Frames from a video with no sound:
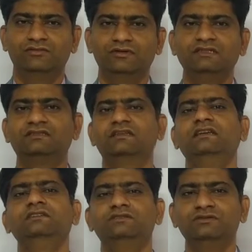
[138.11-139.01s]
We
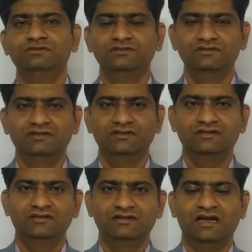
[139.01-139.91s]
tend to
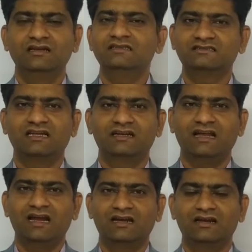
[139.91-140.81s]
understand
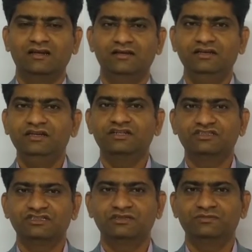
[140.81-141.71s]
that
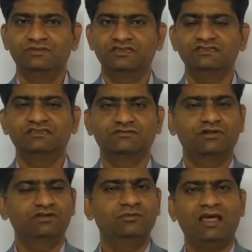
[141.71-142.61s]
leadership is
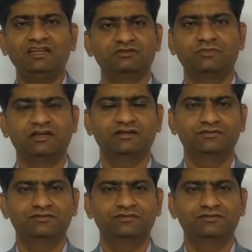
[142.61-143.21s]
equal to management.